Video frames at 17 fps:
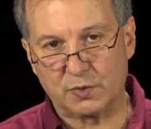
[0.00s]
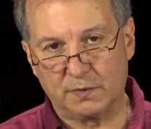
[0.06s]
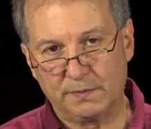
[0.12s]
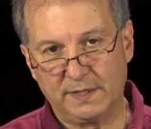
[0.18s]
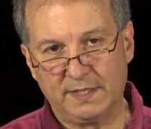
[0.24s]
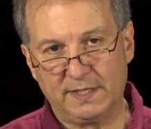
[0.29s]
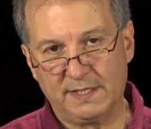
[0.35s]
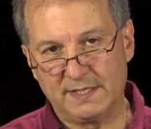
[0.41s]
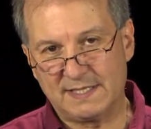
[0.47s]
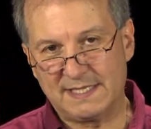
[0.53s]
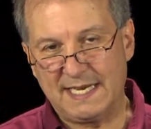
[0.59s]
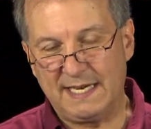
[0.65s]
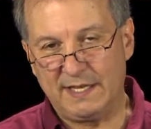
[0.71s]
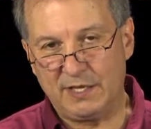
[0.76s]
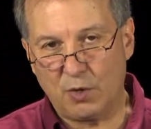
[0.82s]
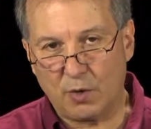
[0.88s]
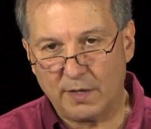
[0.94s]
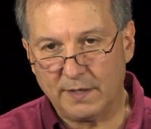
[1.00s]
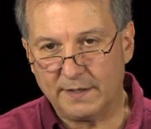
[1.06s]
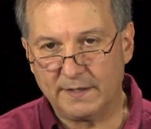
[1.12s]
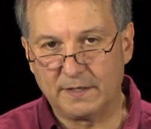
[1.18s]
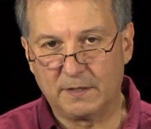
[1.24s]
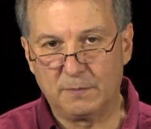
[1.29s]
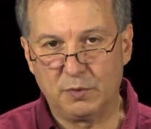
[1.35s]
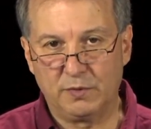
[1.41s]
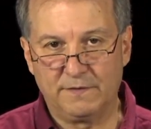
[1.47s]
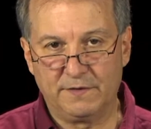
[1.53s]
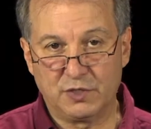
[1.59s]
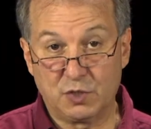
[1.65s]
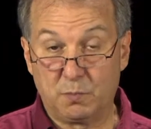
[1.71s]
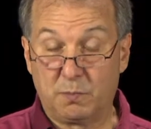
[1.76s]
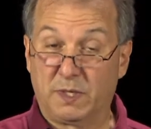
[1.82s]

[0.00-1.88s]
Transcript: or really the state of the art in computer vision,